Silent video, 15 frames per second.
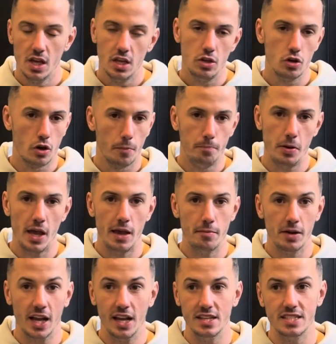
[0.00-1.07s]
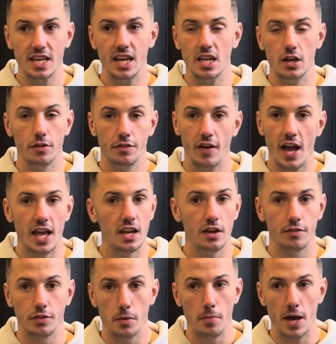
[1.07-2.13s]
You could pit him against any of
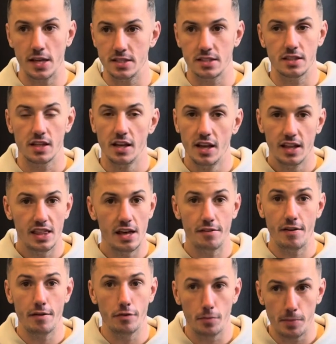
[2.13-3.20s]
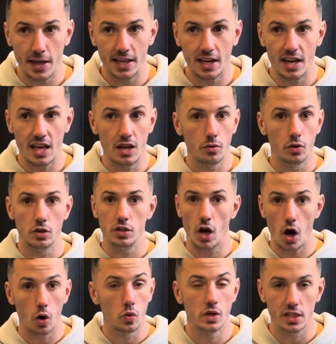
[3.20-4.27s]
the best there have ever been, and he would
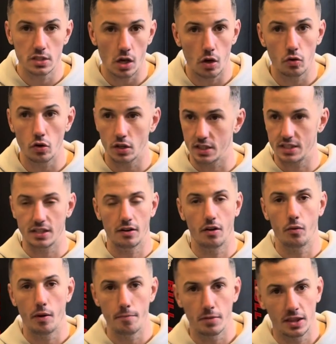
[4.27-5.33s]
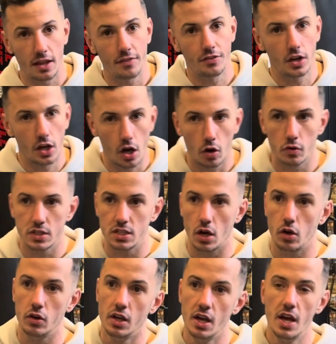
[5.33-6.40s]
hold his own. Not necessarily win, but definitely hold his
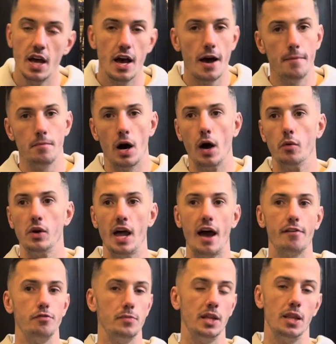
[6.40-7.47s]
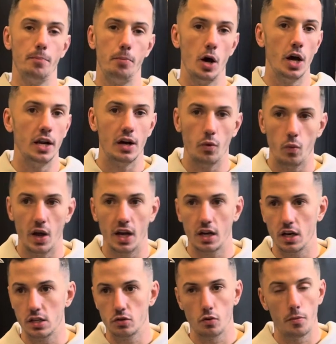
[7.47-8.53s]
own. I would have him in the Pernell
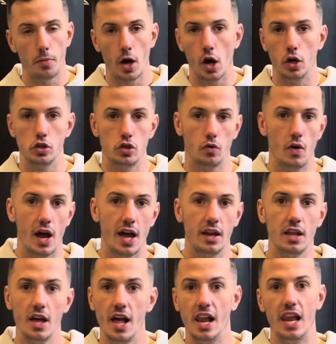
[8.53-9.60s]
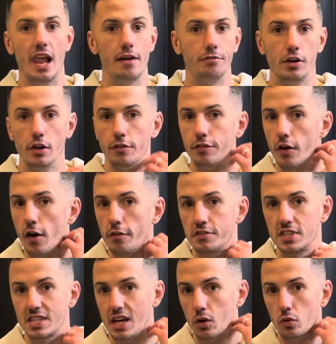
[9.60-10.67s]
Whitakers, Roberto Duran level of
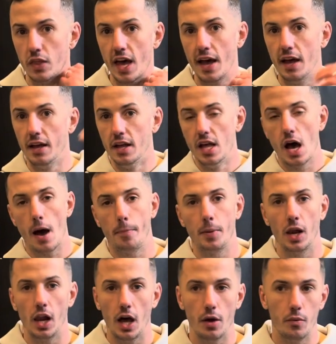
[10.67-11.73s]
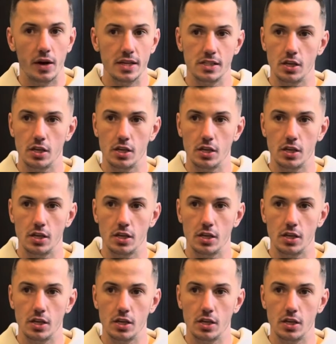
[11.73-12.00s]
skill there up at lightweight.